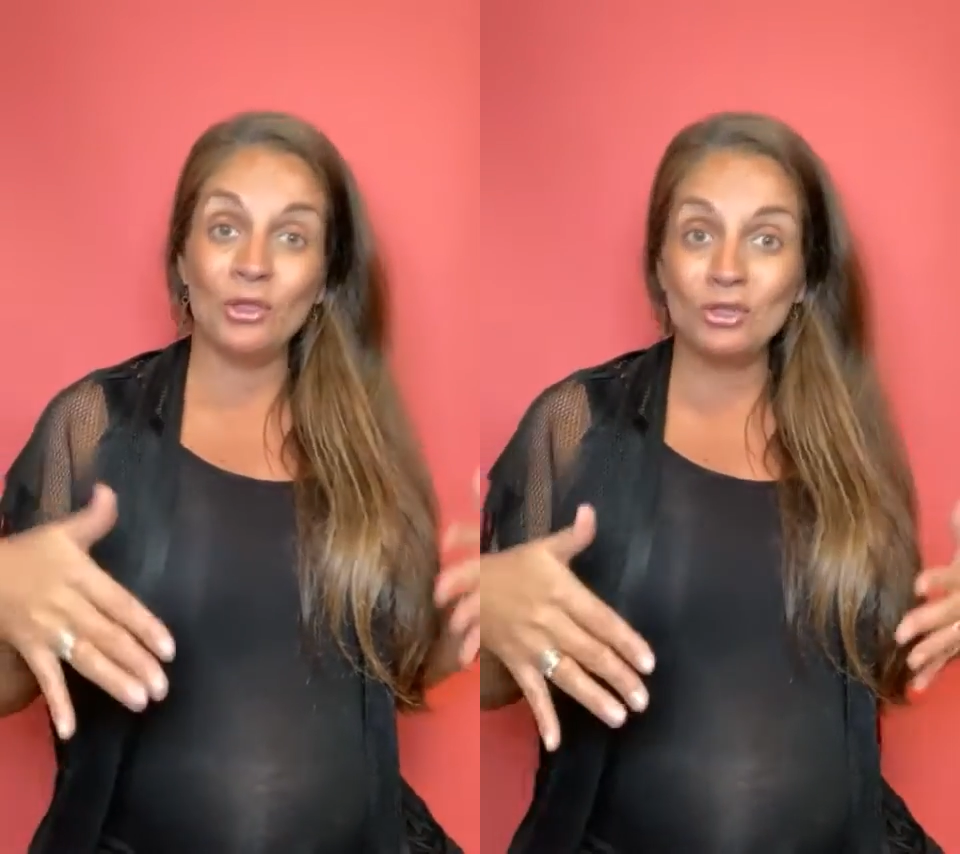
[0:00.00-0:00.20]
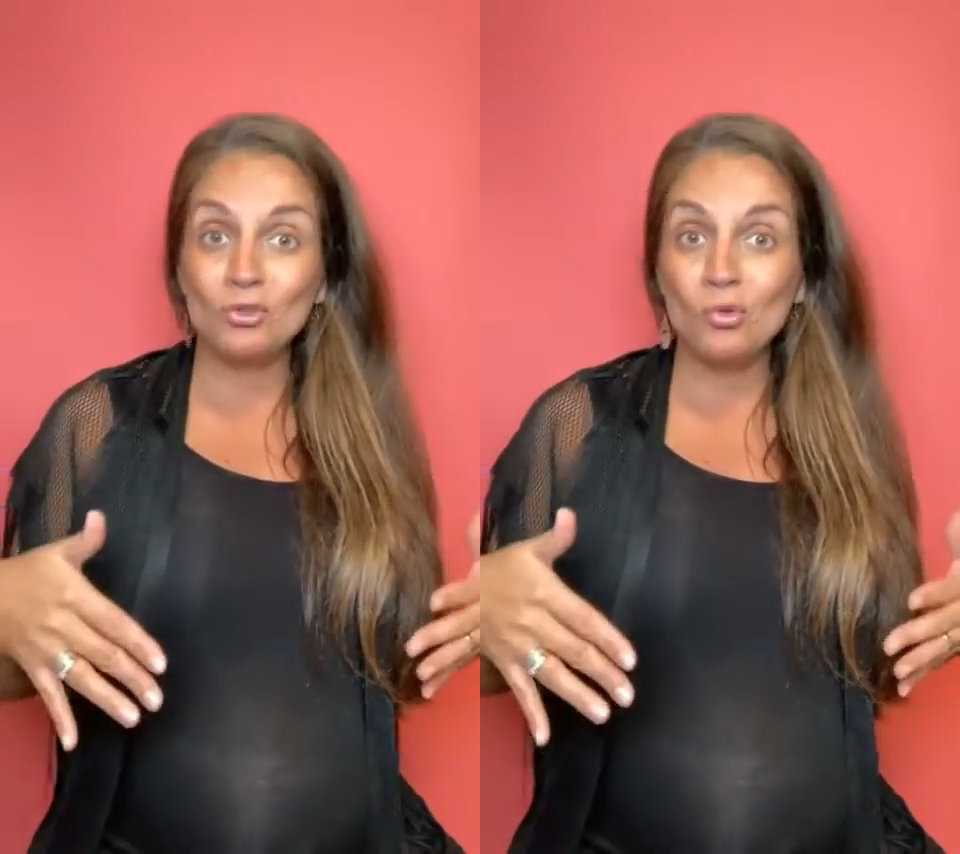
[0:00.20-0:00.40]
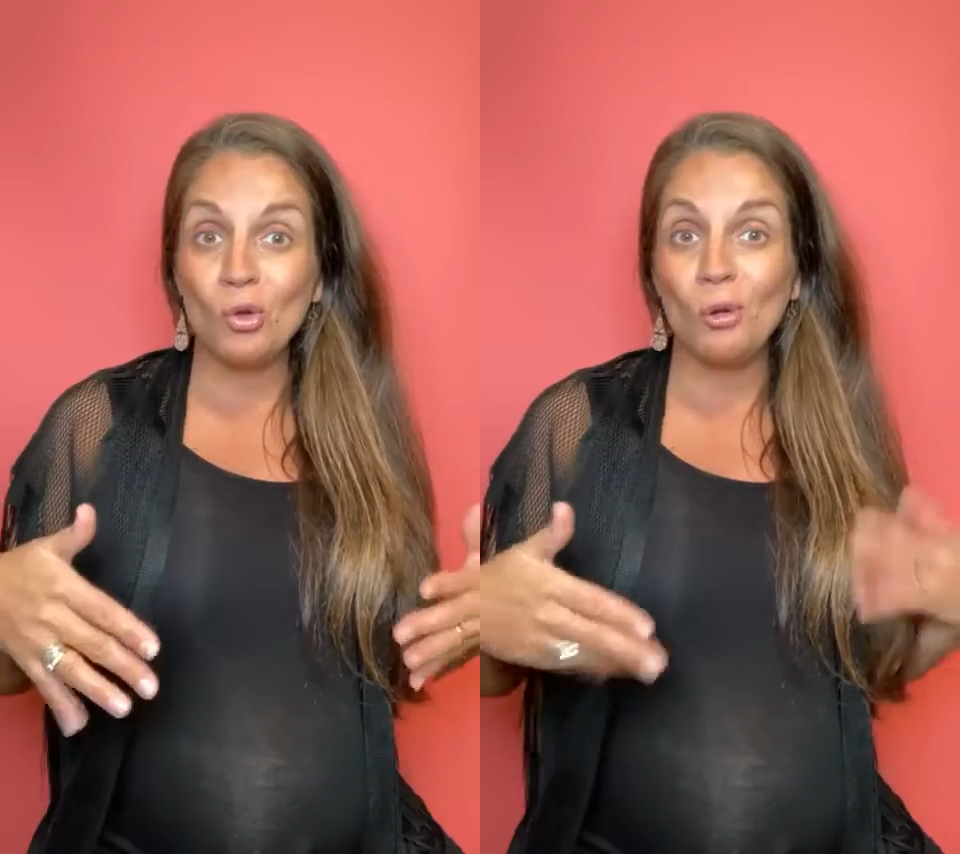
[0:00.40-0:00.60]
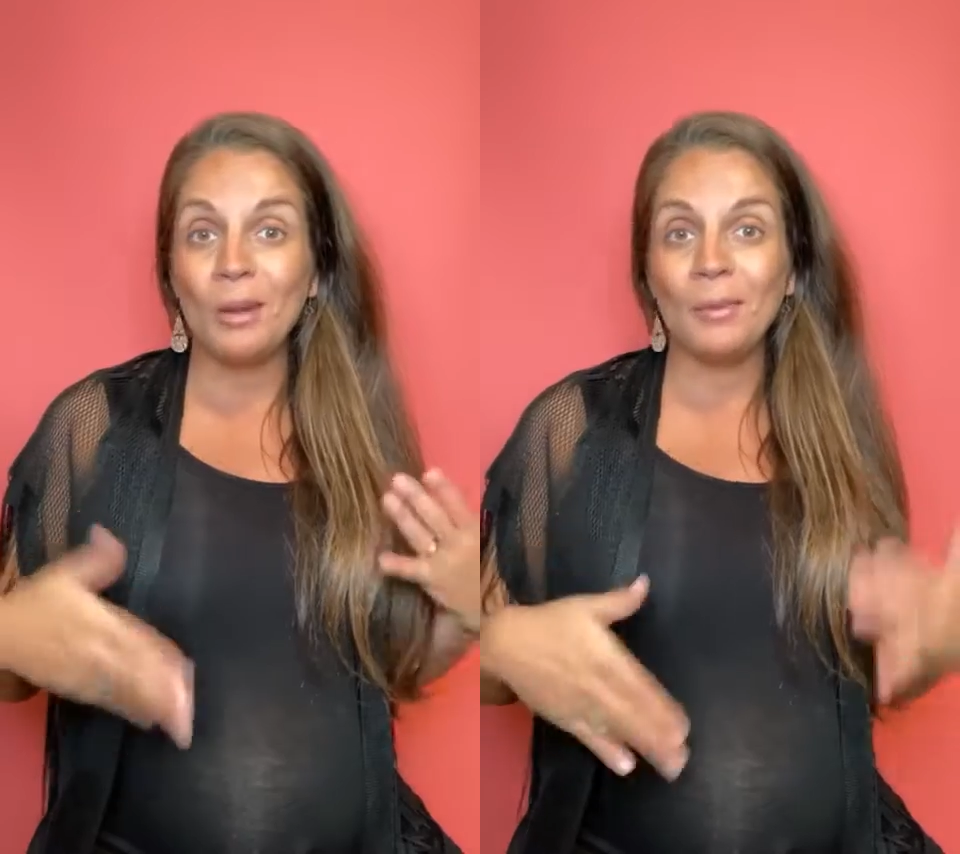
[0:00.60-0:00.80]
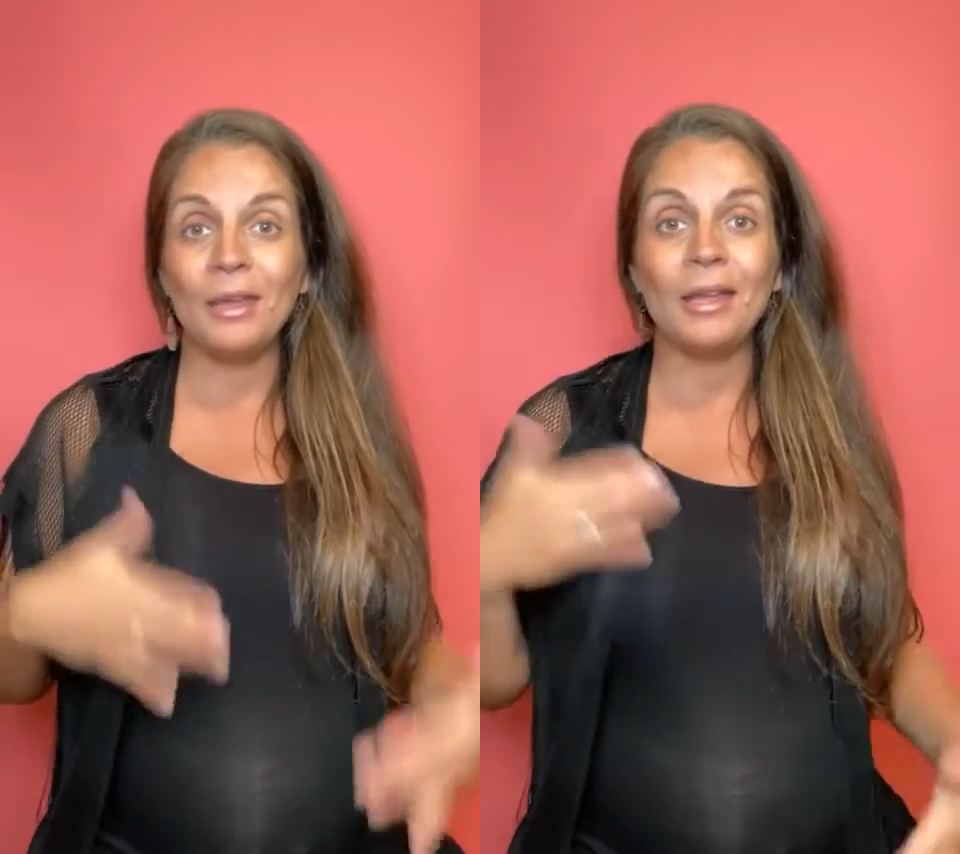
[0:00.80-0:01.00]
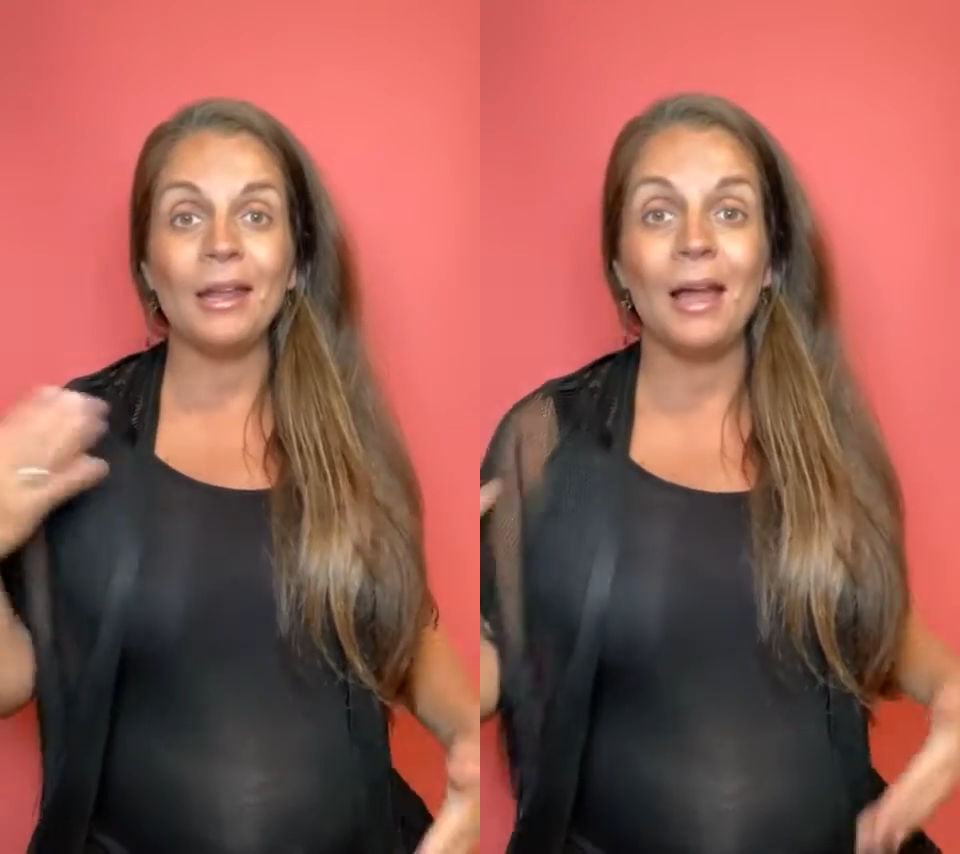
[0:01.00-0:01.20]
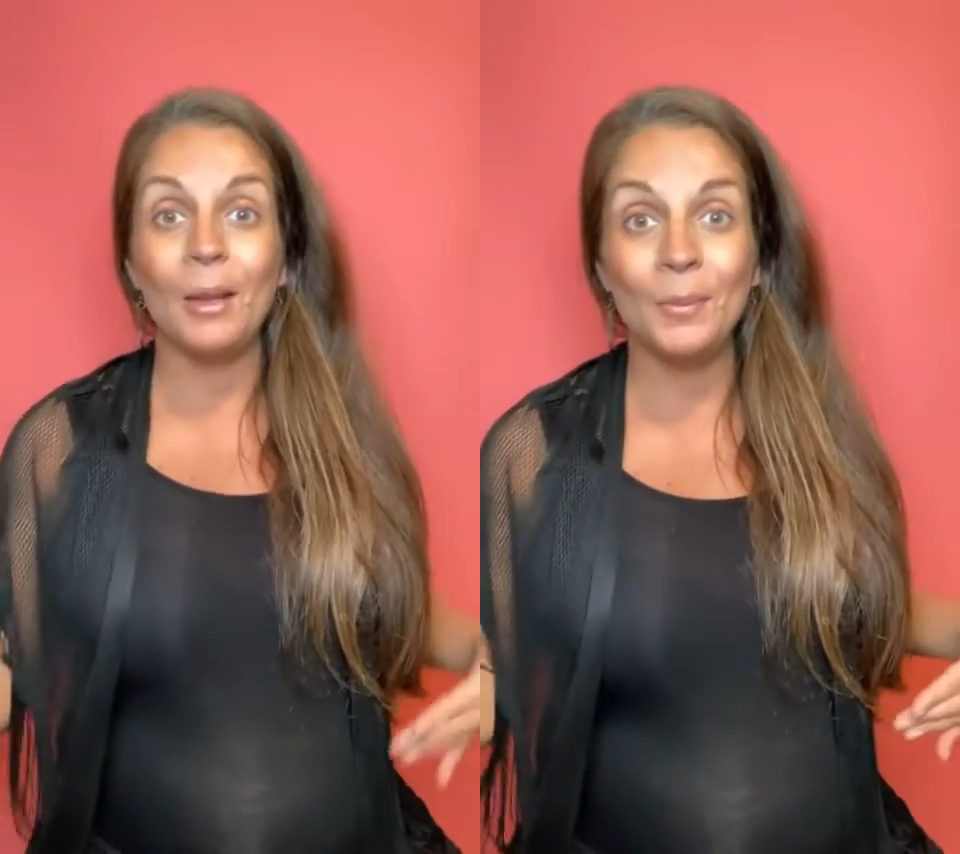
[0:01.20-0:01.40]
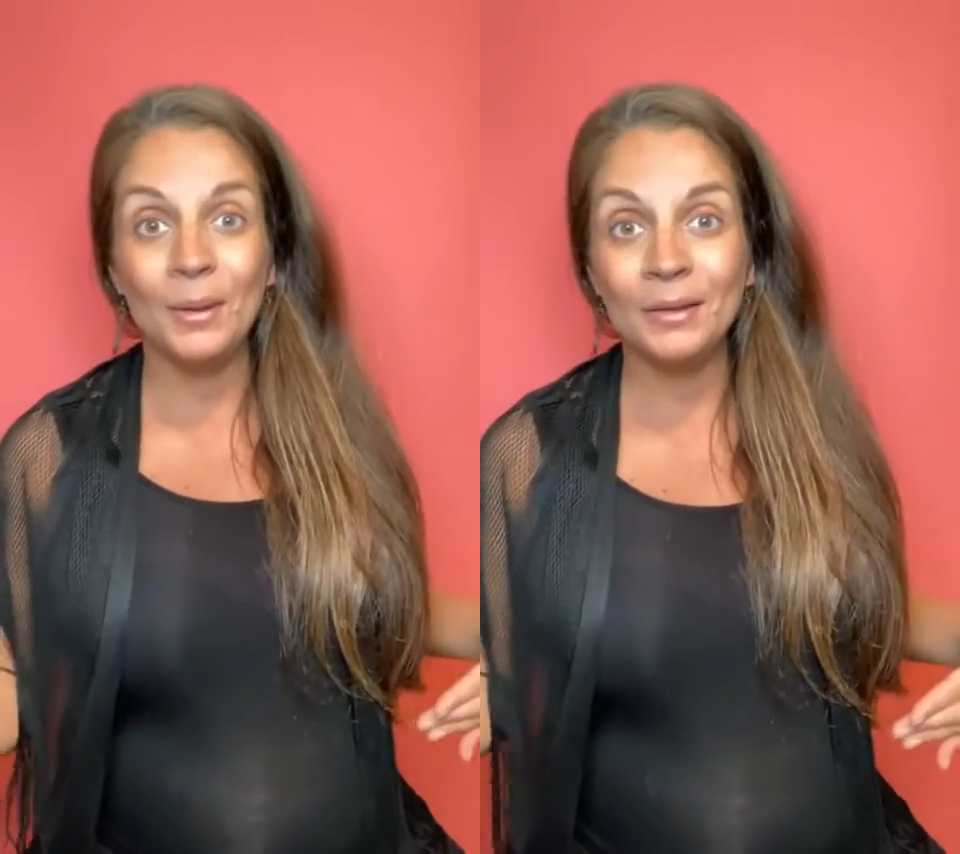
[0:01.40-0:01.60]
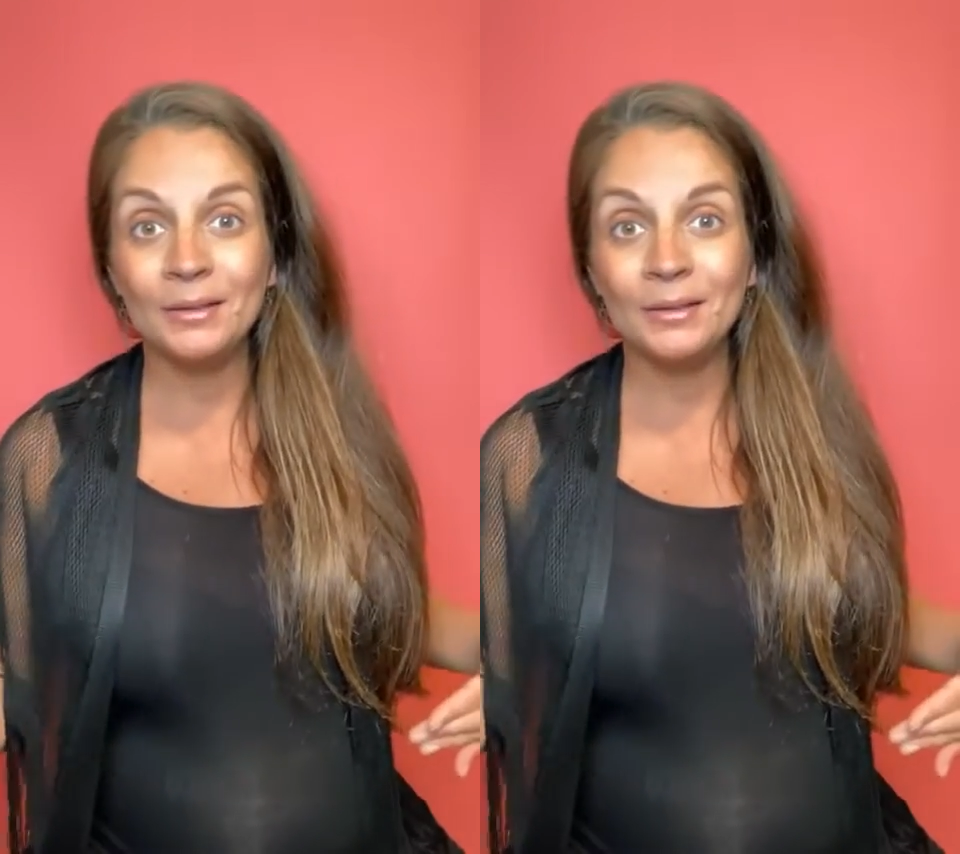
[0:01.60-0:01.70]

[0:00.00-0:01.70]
the stool, but I might get up,